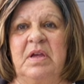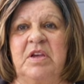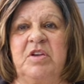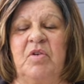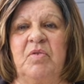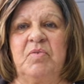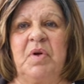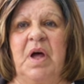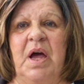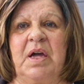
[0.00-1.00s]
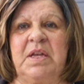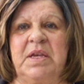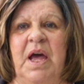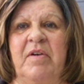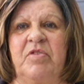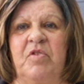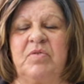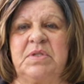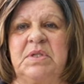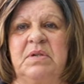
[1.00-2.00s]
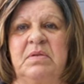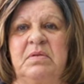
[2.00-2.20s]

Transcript: You know, I didn't have those,